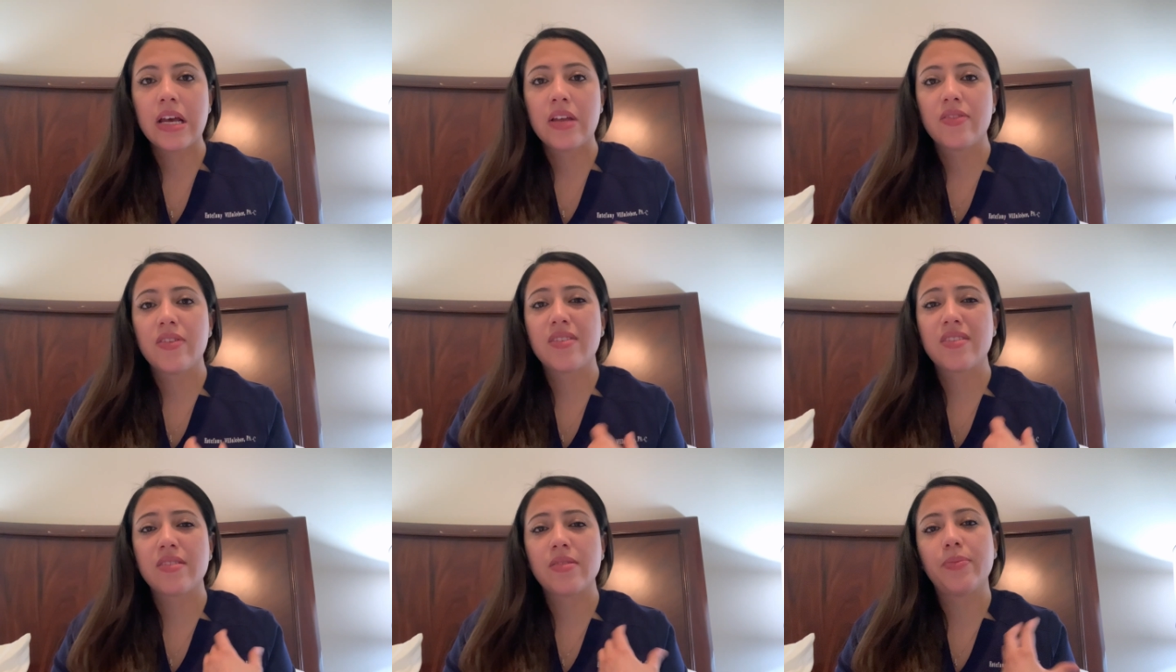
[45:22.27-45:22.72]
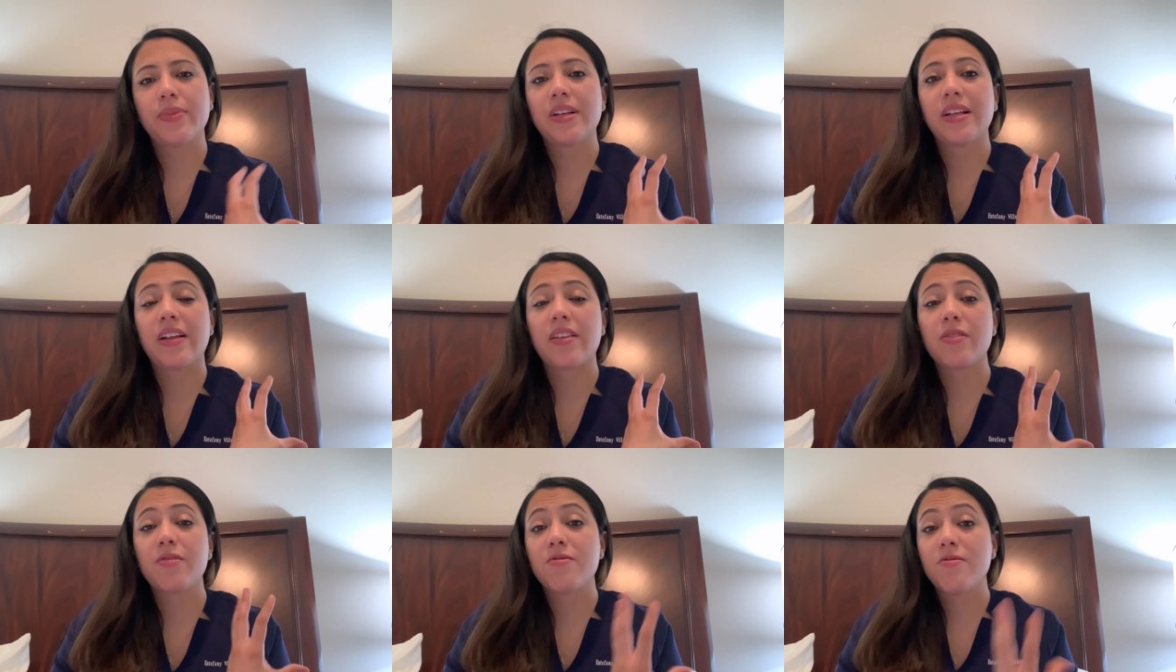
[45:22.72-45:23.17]
This is something
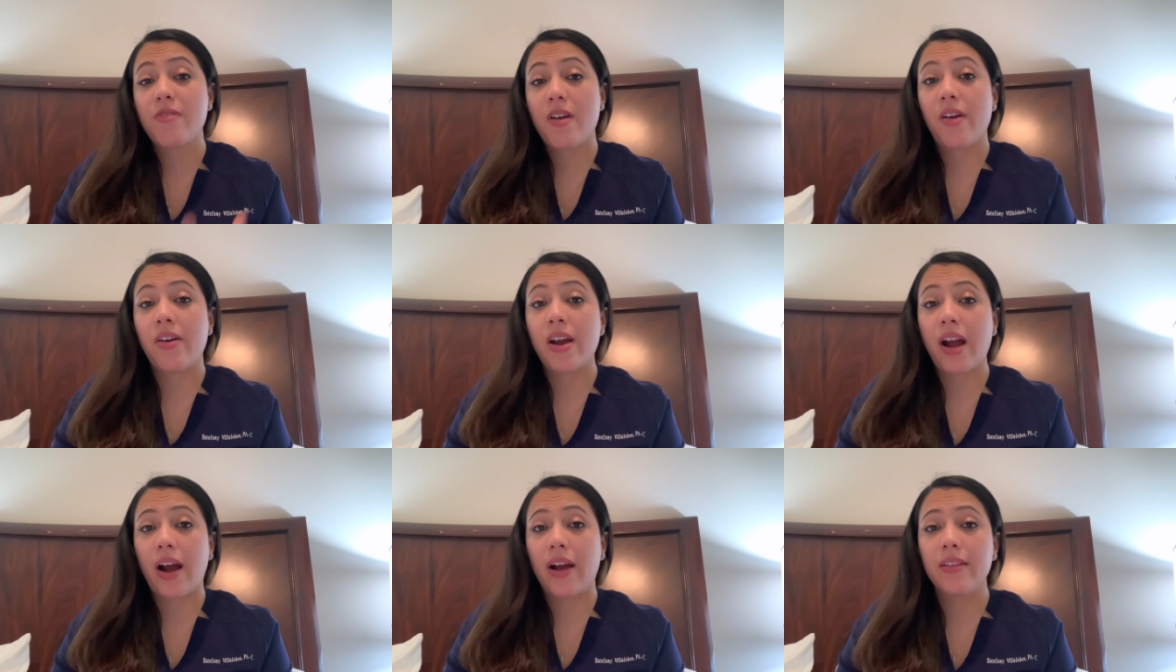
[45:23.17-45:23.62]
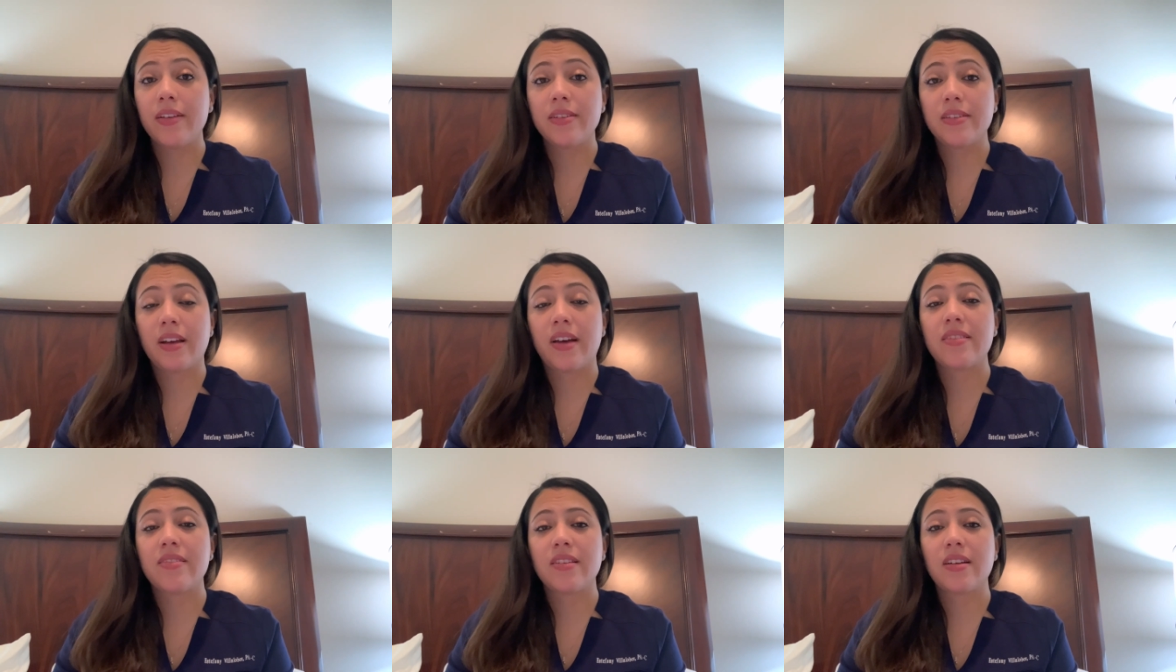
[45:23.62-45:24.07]
that's very highly
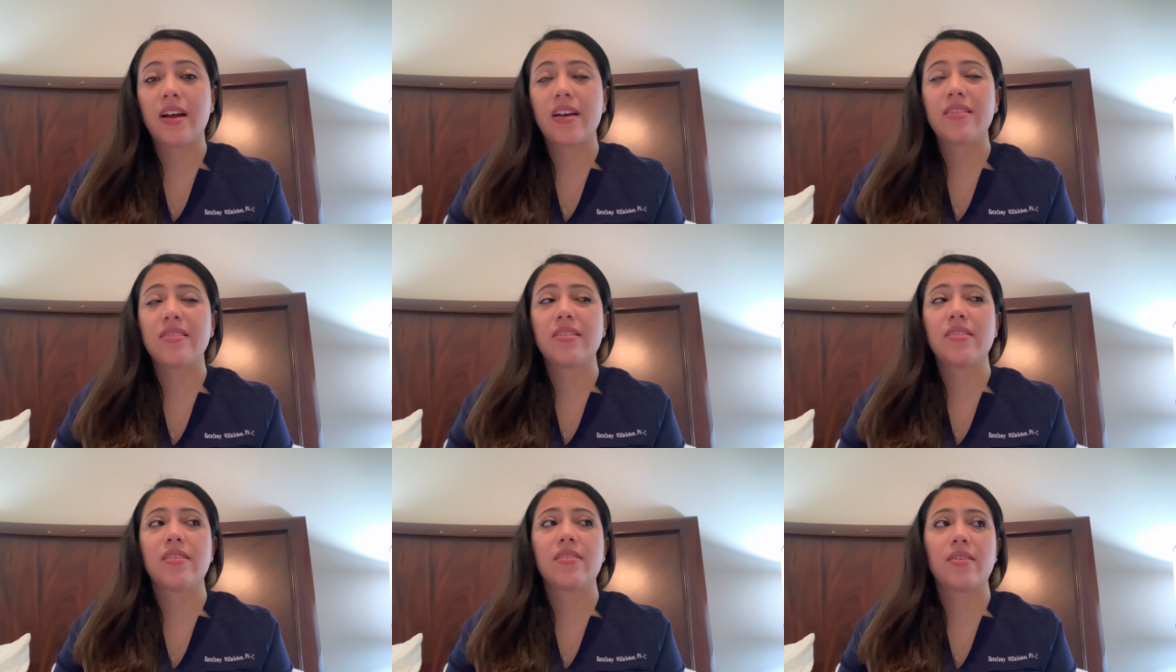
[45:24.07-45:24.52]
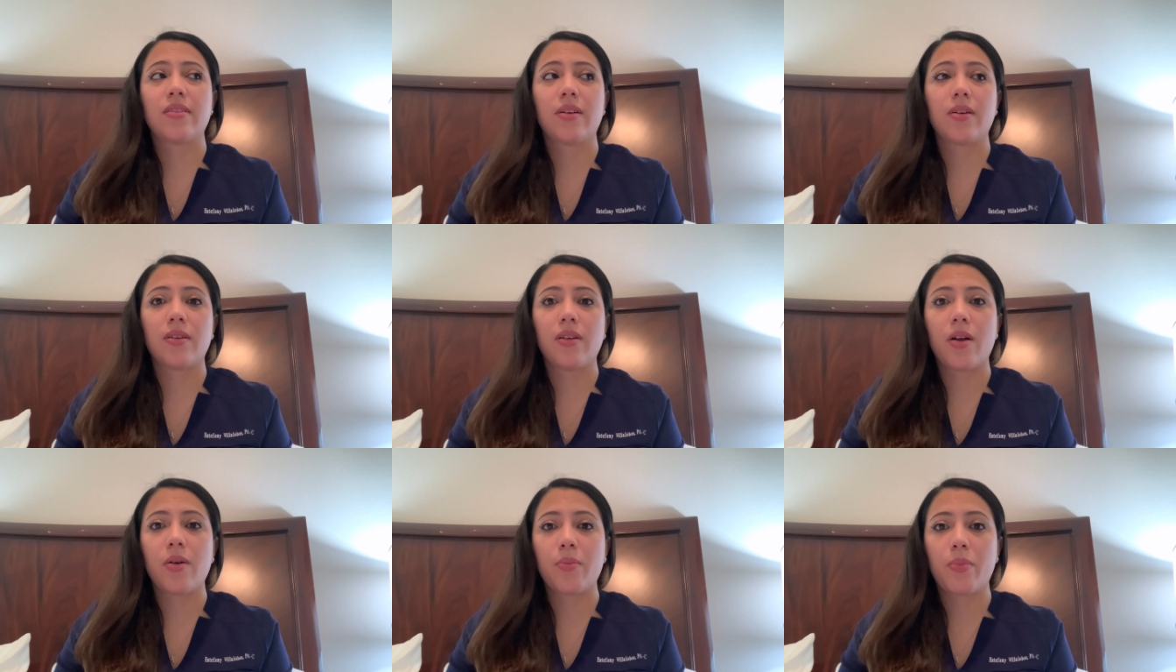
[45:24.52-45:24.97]
tested. I see this on
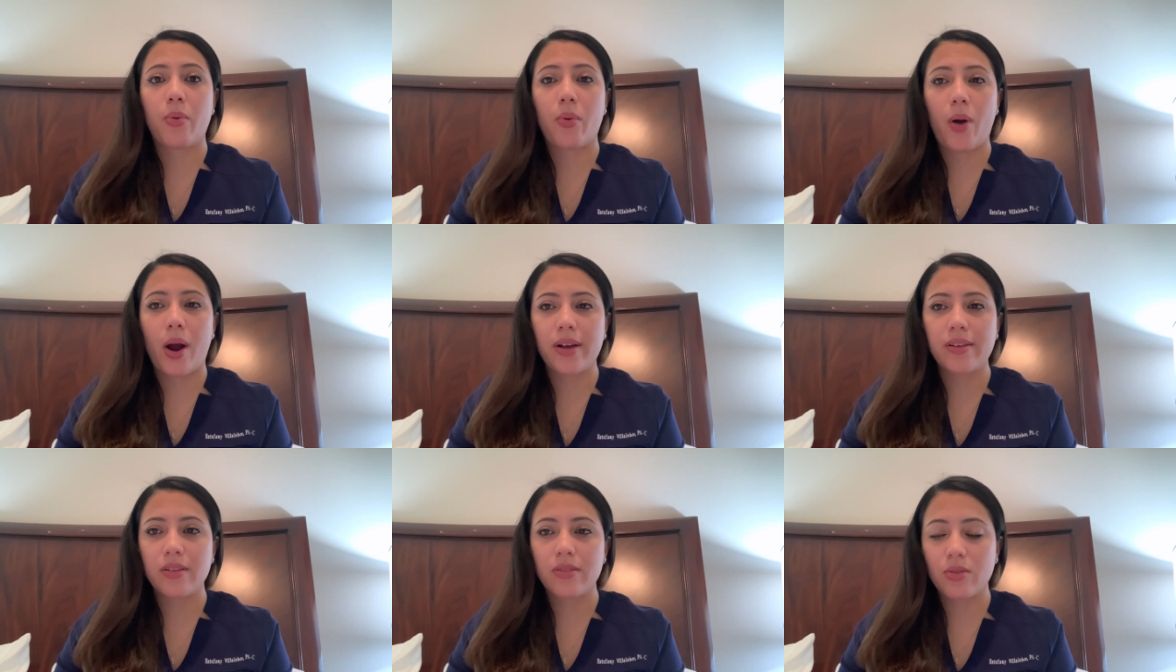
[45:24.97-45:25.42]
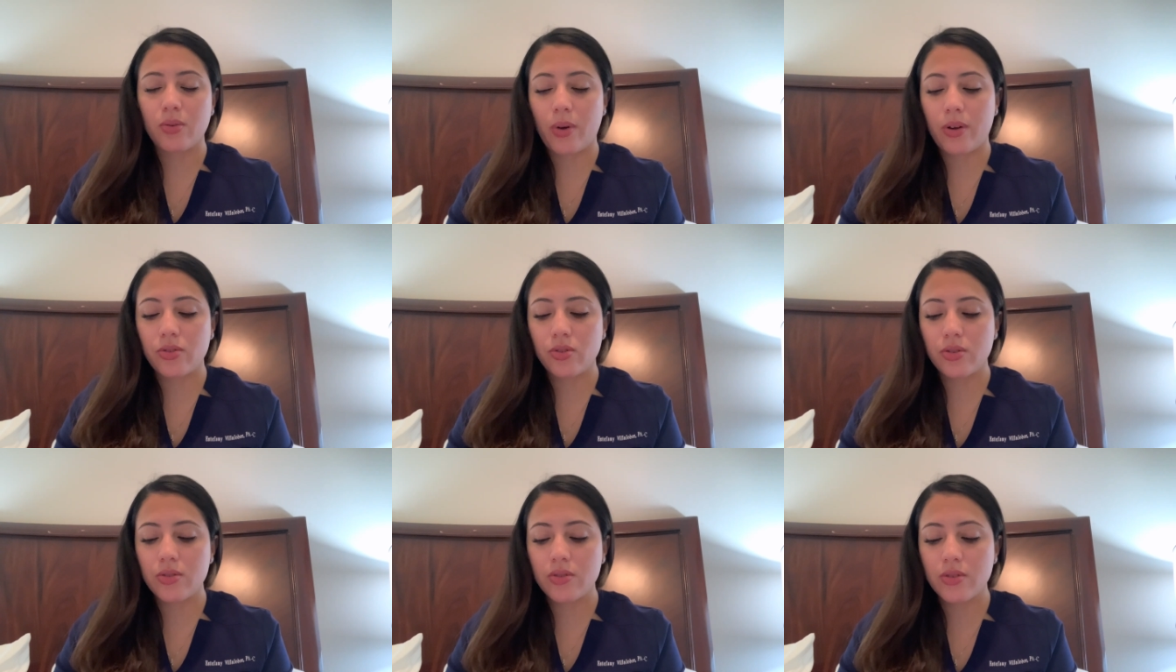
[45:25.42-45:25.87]
a lot of practice
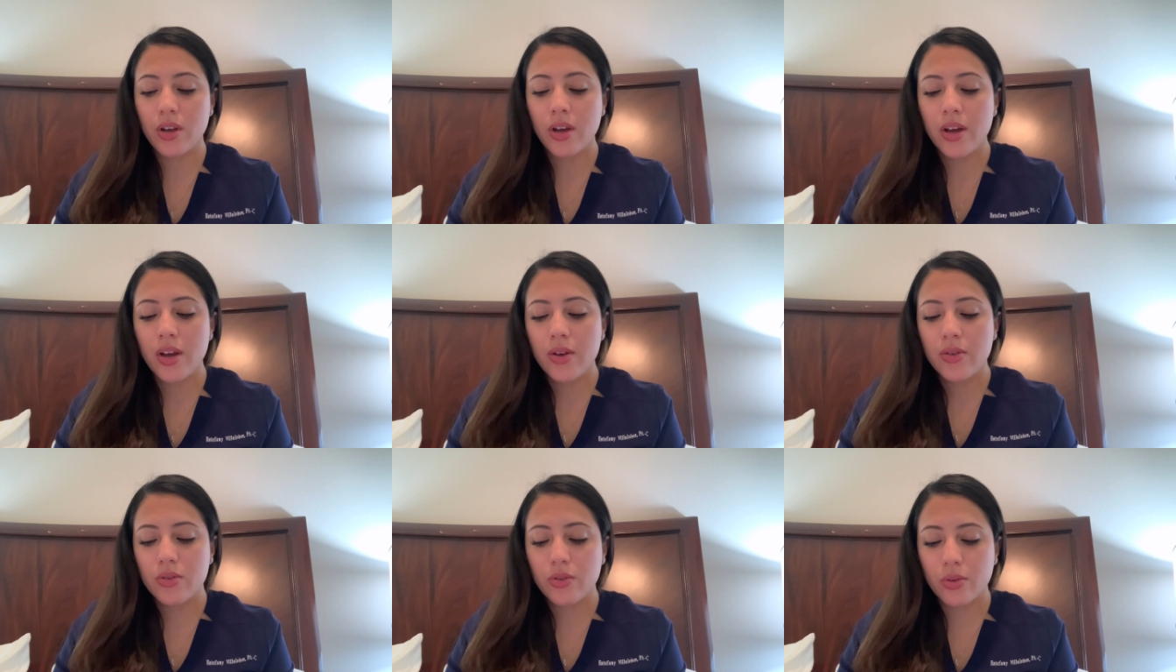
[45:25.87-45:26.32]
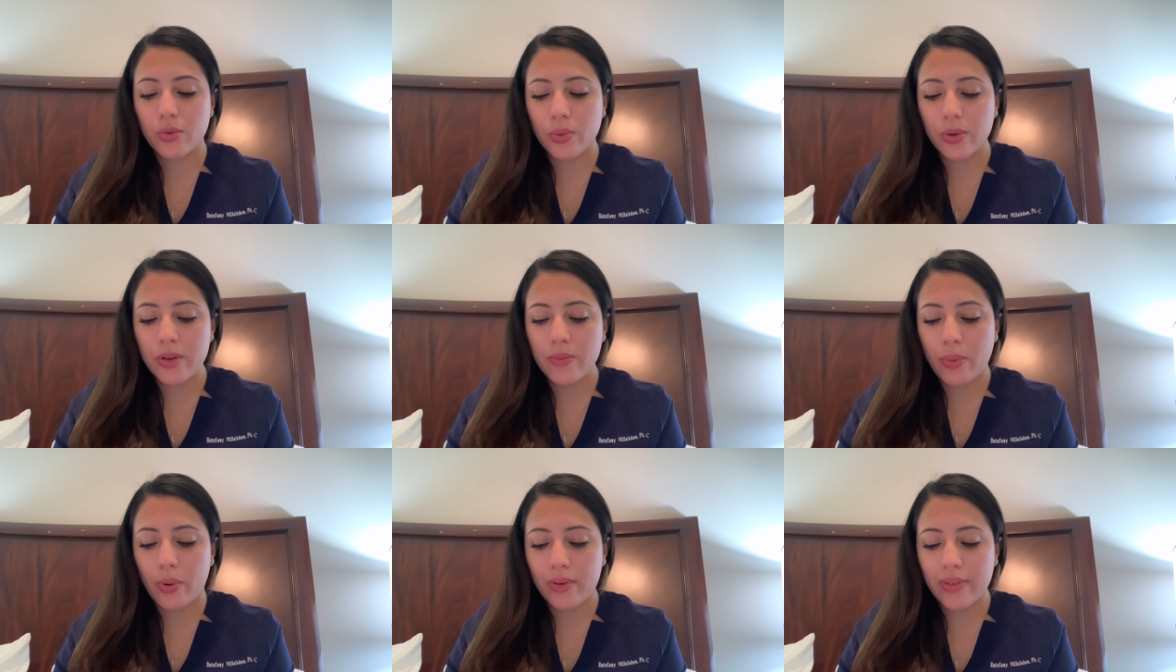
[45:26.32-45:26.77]
questions. So it's
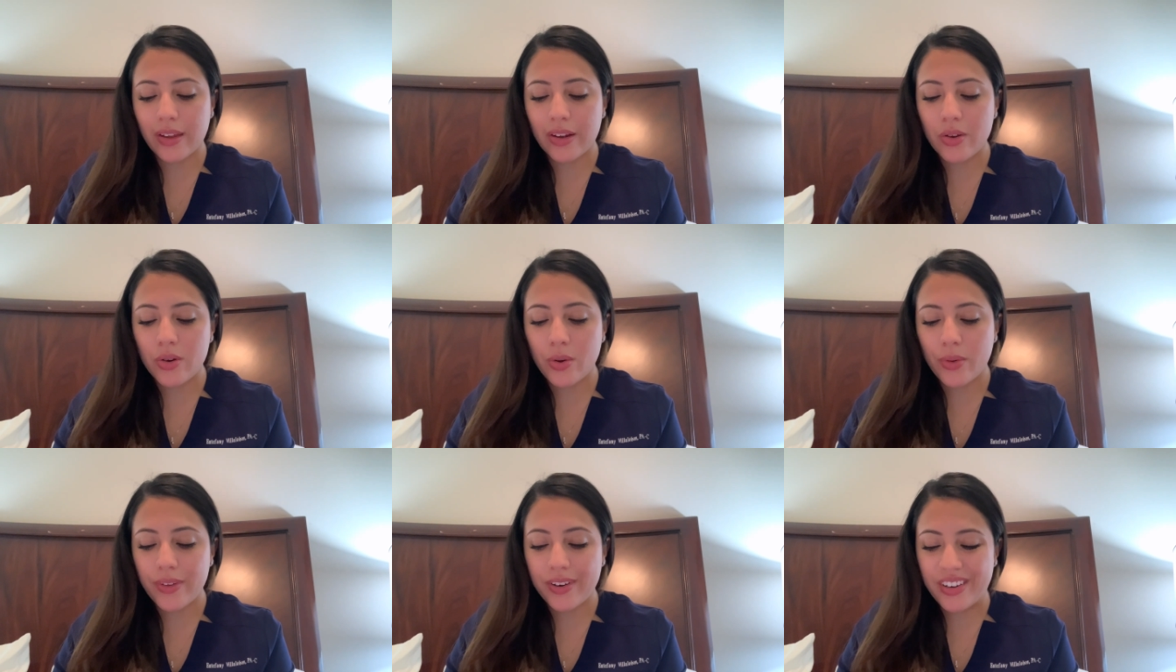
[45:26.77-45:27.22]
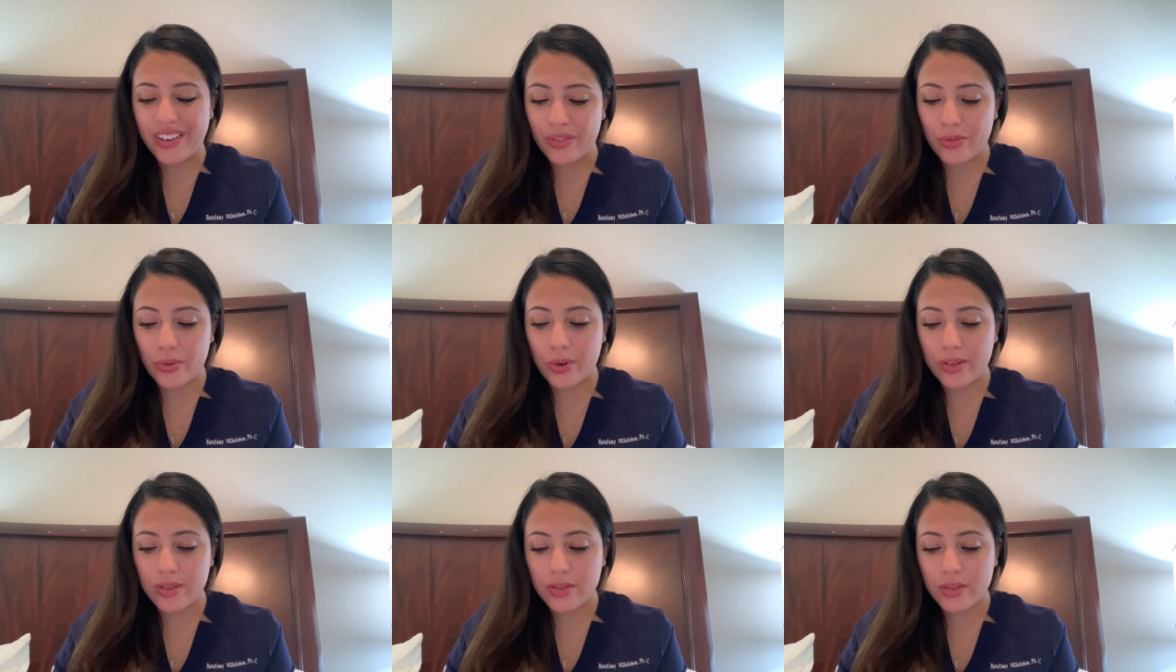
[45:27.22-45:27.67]
really important that you know the
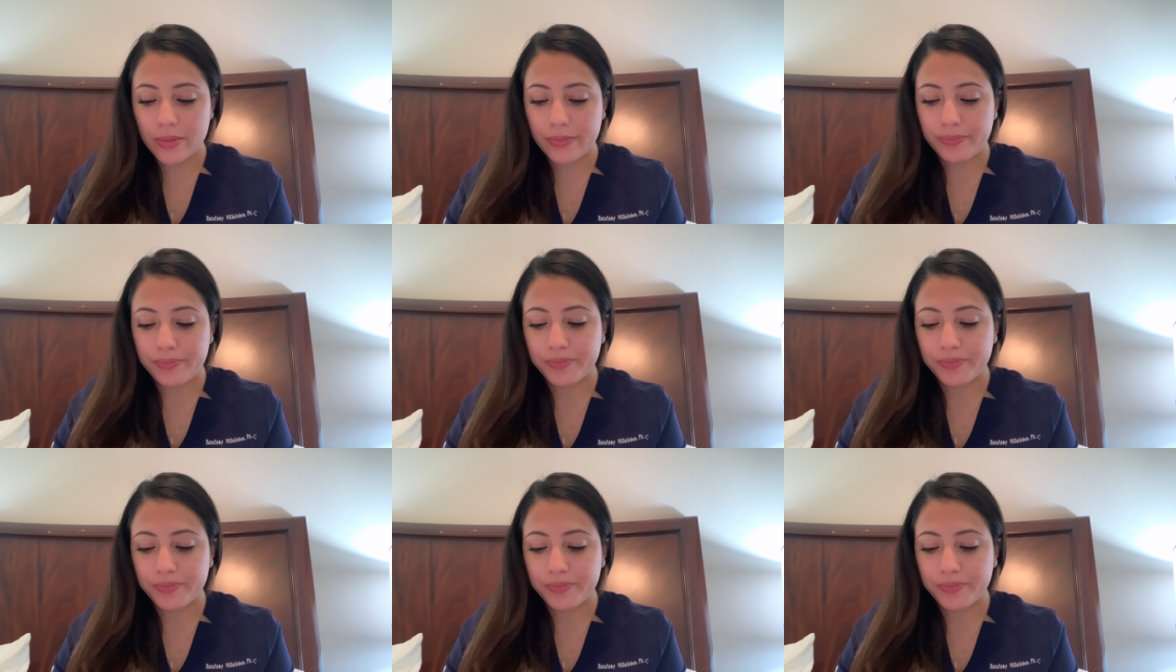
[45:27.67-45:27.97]
difference